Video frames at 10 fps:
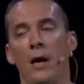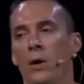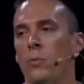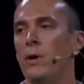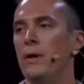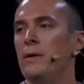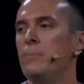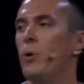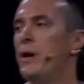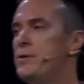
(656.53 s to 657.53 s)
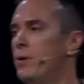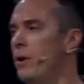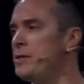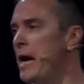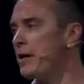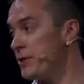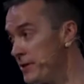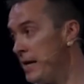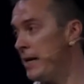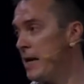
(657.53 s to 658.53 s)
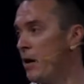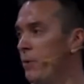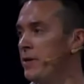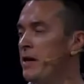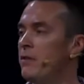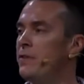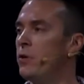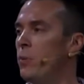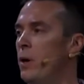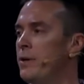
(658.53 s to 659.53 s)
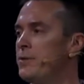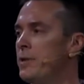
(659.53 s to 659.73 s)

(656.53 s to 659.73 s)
Well, Boy George actually sat down with an interviewer once,